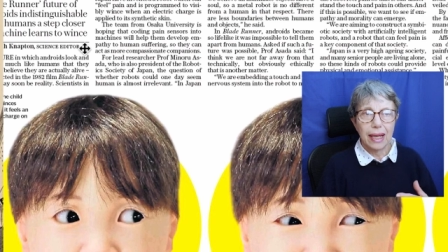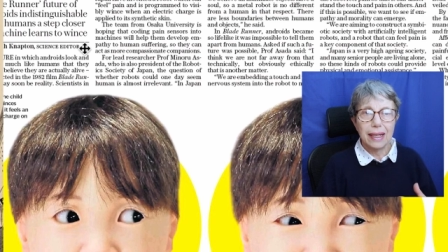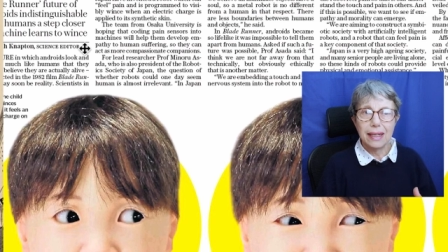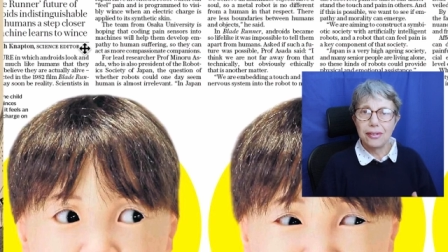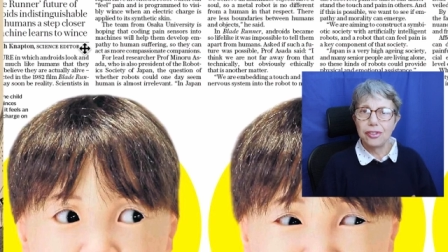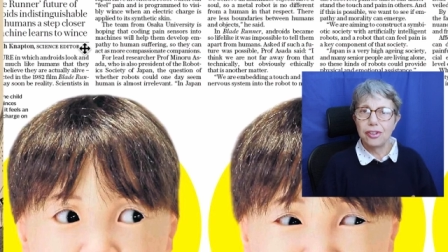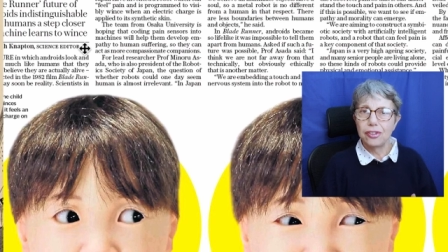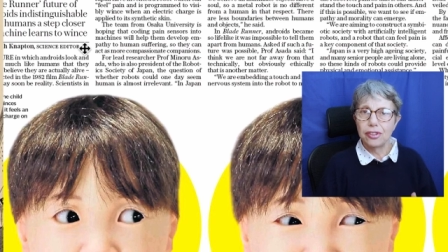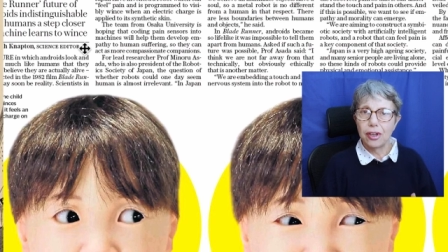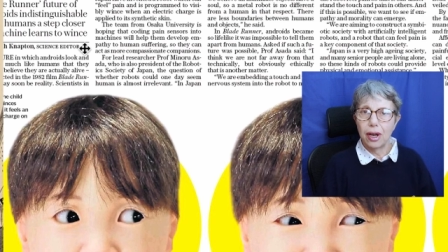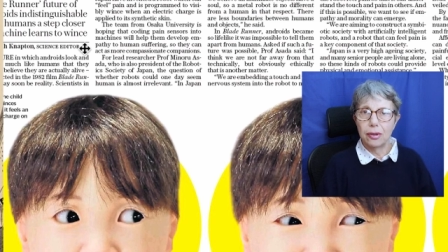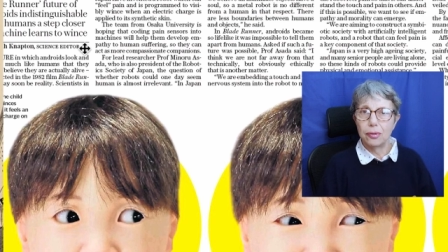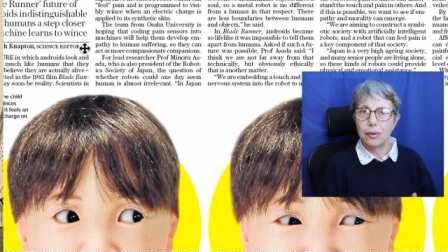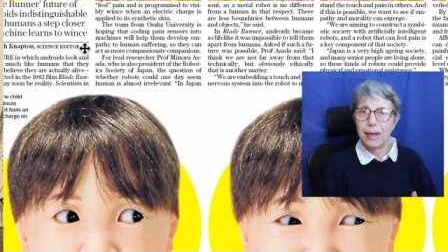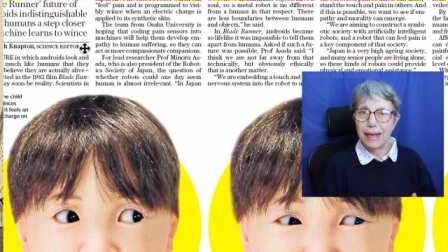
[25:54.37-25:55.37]
elicit
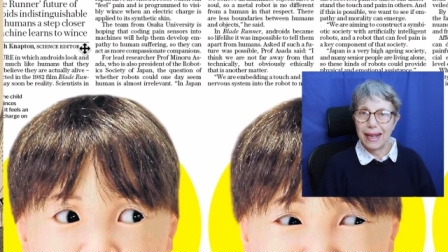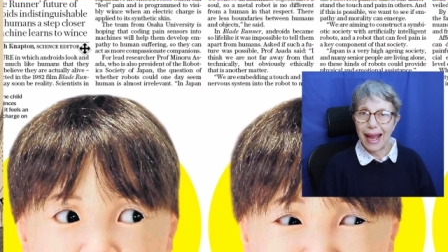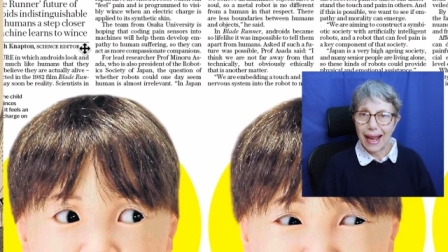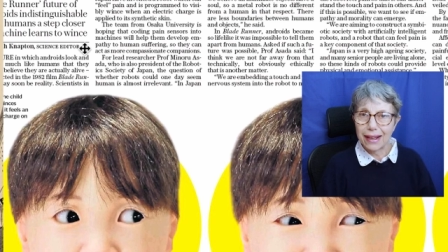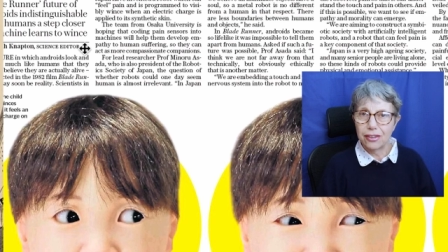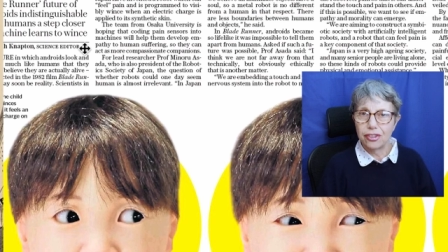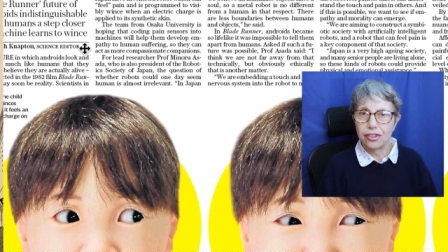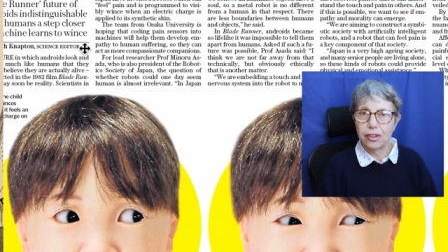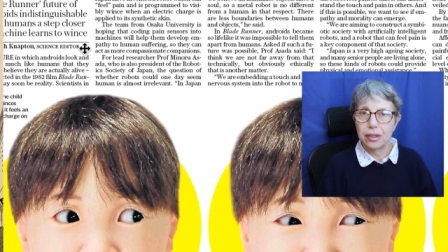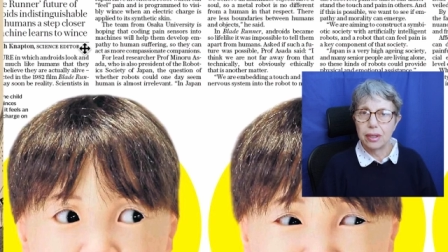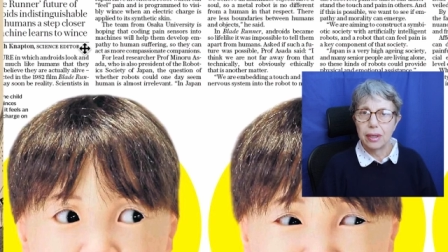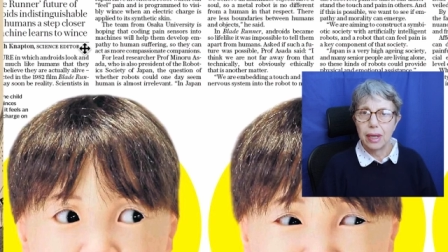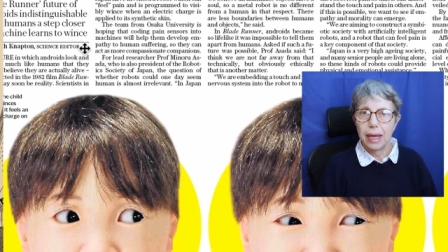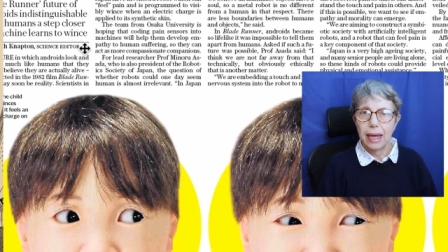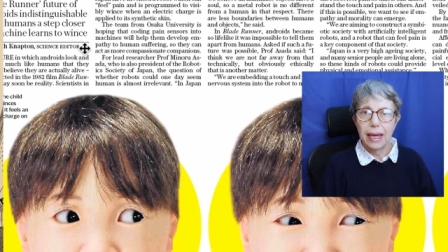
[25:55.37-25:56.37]
a
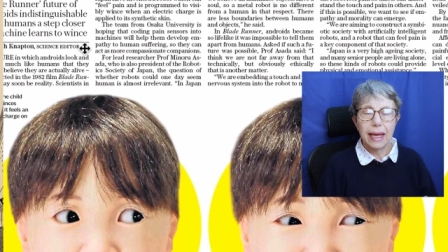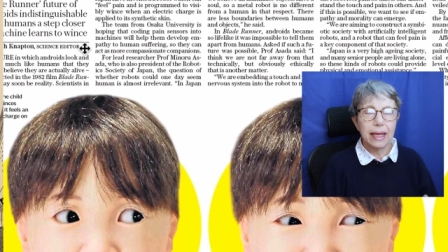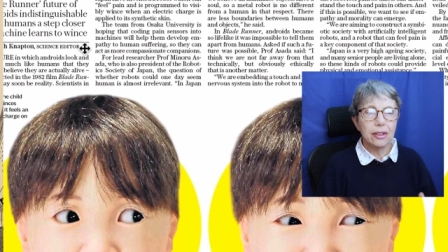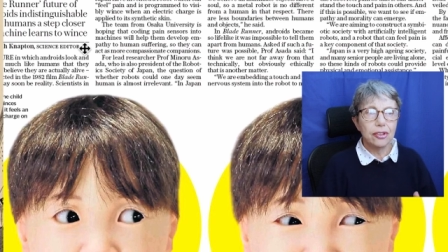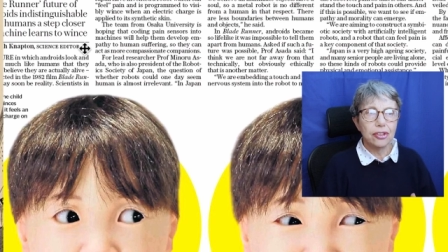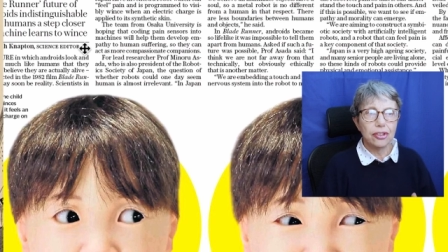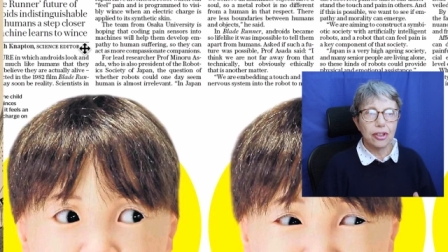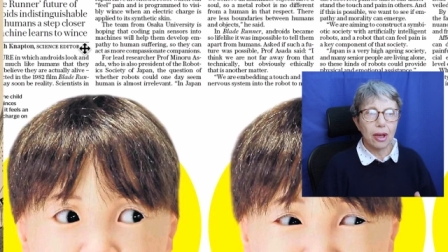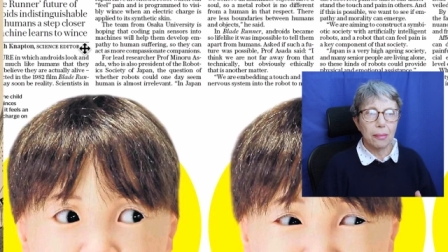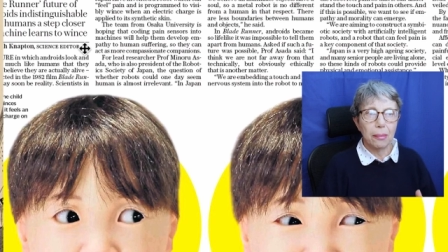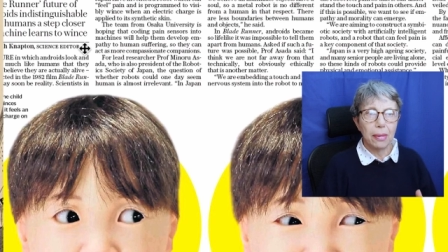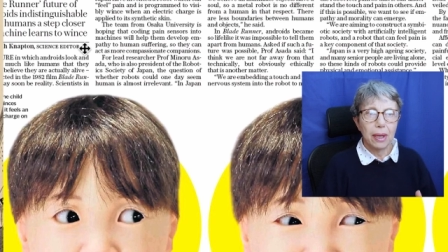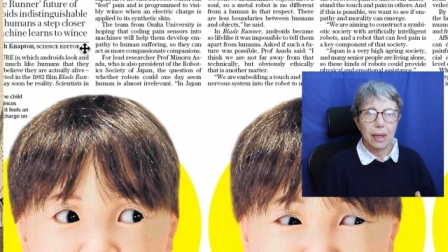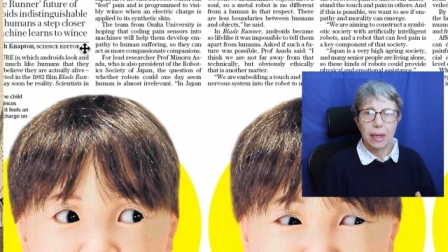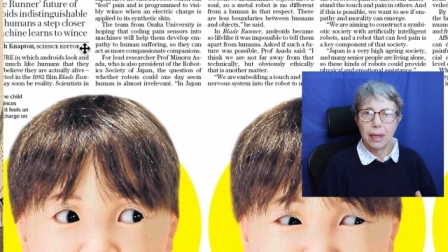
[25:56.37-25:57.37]
reaction in
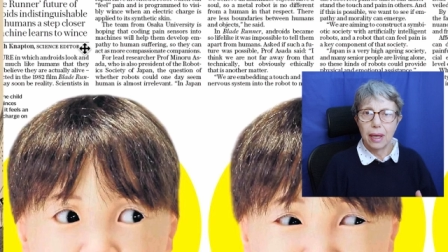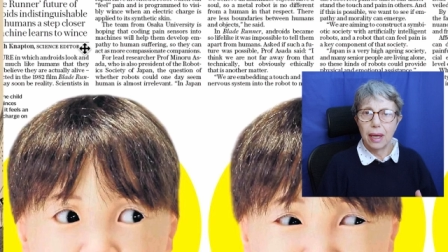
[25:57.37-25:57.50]
some